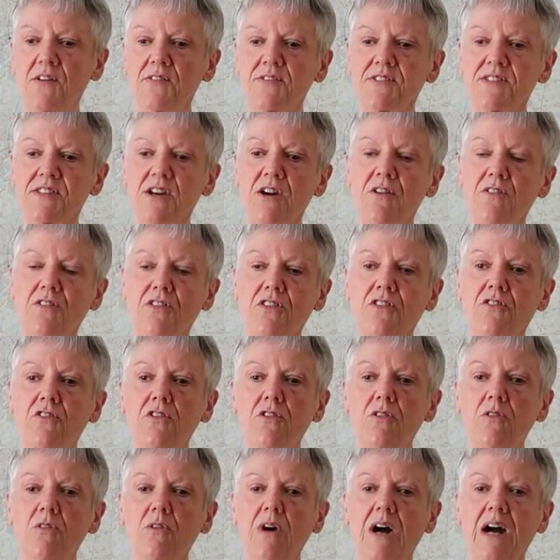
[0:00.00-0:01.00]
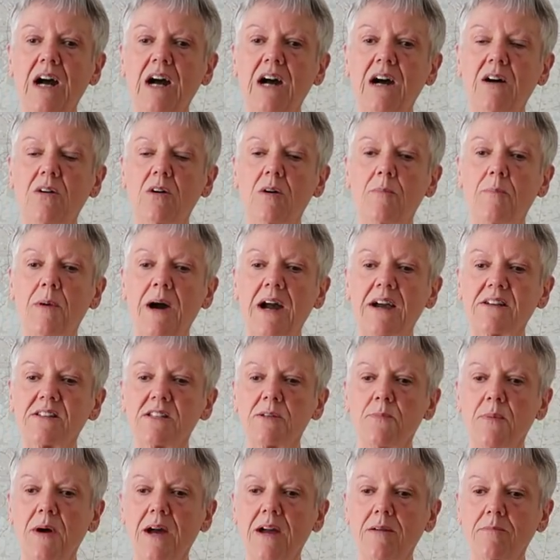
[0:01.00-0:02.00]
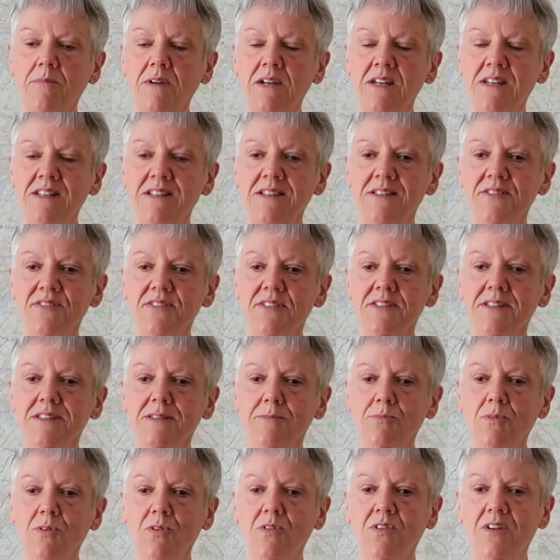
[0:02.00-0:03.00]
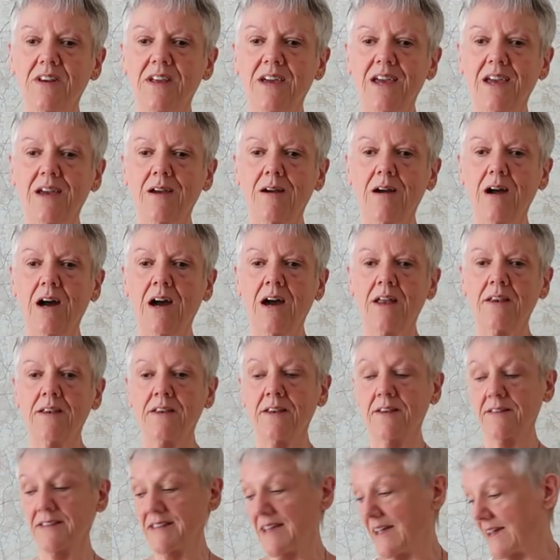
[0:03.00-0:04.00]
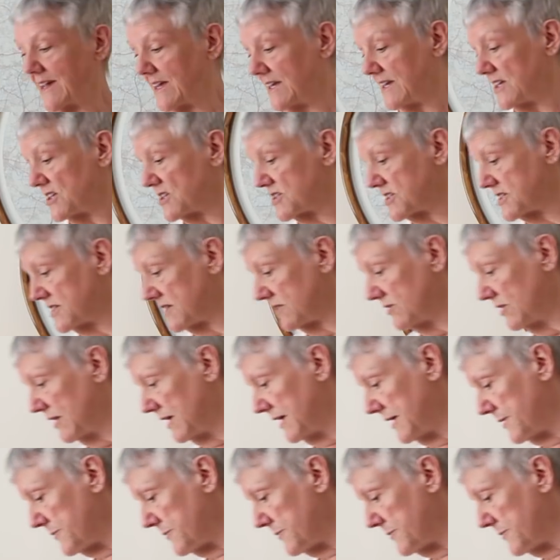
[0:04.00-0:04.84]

So through our back-to-back meetings this morning, and taking into